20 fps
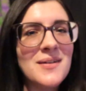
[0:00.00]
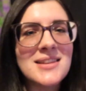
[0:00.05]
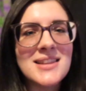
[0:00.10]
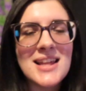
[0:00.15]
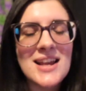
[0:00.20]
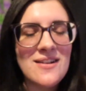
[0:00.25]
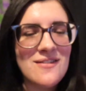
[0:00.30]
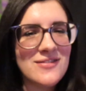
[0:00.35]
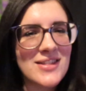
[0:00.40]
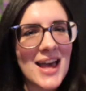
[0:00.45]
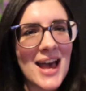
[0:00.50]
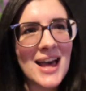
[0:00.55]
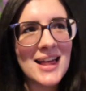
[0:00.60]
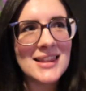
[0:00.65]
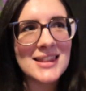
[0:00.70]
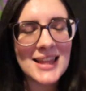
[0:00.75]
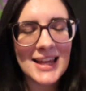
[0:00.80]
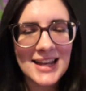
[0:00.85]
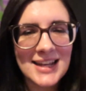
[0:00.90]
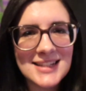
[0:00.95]
leave
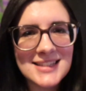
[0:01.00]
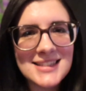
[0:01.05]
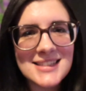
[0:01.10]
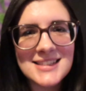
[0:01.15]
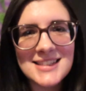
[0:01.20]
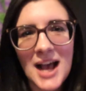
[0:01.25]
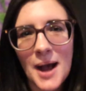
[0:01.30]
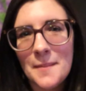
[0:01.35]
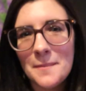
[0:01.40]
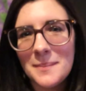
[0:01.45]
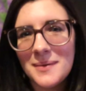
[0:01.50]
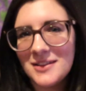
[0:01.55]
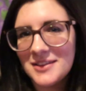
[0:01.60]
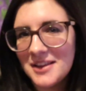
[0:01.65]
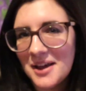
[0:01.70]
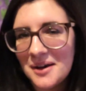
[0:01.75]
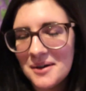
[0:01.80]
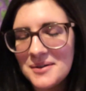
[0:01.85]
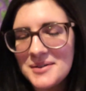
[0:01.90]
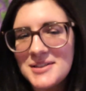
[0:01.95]
that linked down
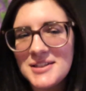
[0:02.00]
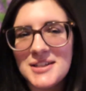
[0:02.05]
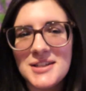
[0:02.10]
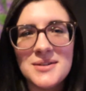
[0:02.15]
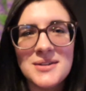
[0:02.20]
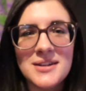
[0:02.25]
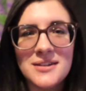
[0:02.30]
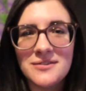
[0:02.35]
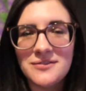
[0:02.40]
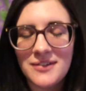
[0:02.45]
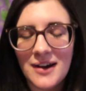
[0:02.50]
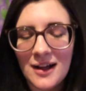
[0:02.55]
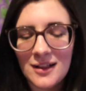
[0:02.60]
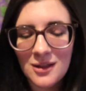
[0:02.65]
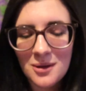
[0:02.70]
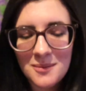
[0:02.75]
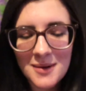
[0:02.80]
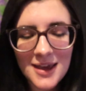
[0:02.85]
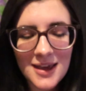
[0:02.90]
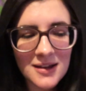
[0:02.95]
below so you can
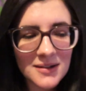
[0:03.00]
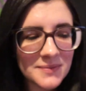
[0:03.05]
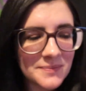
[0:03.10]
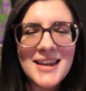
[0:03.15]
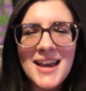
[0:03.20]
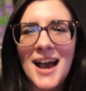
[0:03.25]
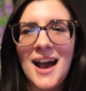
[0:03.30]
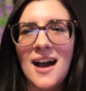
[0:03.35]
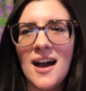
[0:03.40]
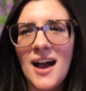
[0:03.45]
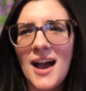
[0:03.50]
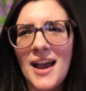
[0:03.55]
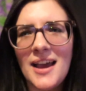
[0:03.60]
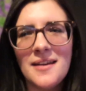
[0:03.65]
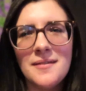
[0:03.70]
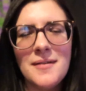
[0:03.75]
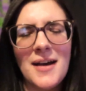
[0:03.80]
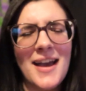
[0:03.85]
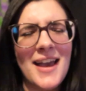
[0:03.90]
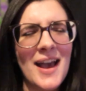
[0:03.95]
follow me. Yeah,
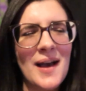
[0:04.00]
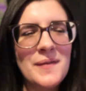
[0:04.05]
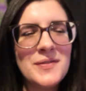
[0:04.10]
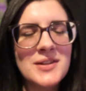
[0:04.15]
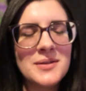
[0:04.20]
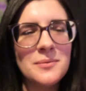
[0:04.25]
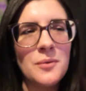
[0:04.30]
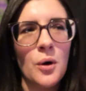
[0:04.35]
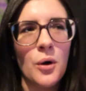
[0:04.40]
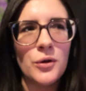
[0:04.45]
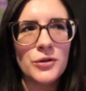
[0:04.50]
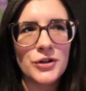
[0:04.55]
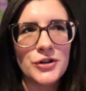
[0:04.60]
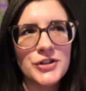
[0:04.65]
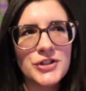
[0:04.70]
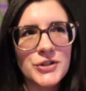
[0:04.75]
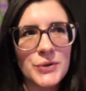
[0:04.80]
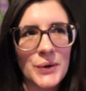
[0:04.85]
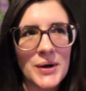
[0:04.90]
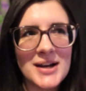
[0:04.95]
I have some
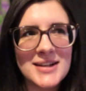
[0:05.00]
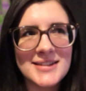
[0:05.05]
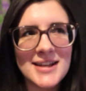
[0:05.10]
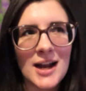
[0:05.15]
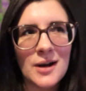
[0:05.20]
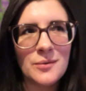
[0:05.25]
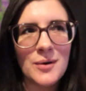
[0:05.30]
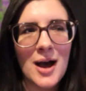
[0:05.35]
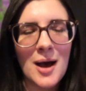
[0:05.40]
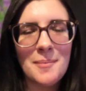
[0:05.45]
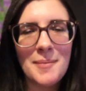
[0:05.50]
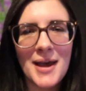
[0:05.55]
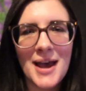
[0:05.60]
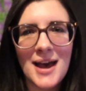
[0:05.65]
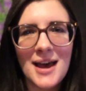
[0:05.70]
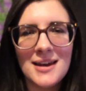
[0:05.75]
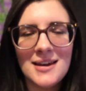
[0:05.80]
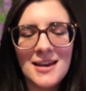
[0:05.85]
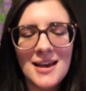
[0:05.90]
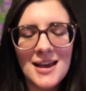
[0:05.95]
older stories on
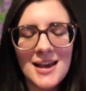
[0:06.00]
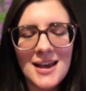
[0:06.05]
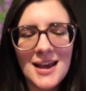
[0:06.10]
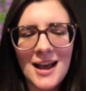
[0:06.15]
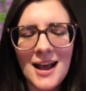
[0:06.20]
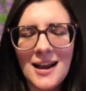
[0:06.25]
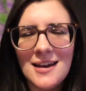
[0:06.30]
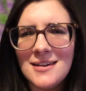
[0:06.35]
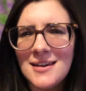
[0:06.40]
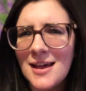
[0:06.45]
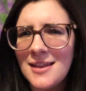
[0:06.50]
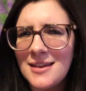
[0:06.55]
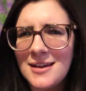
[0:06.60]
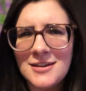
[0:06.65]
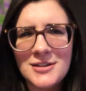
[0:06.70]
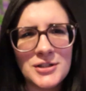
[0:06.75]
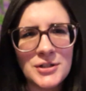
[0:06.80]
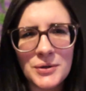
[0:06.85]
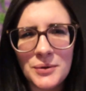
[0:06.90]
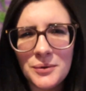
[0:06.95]
Wattpad,
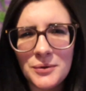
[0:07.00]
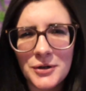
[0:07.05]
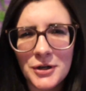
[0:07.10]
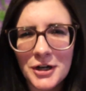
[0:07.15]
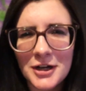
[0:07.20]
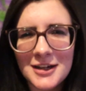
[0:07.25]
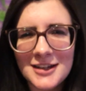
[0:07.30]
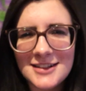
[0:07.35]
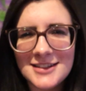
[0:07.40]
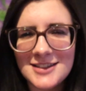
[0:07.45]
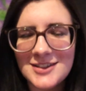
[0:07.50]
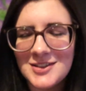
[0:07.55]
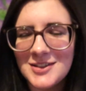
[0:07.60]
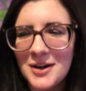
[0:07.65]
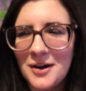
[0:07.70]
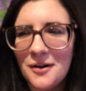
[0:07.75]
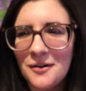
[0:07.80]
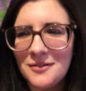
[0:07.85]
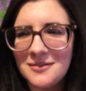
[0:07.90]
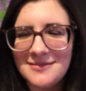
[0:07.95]
nothing too good.
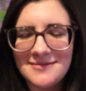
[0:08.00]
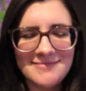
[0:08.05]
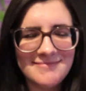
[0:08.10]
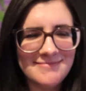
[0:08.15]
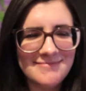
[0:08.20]
So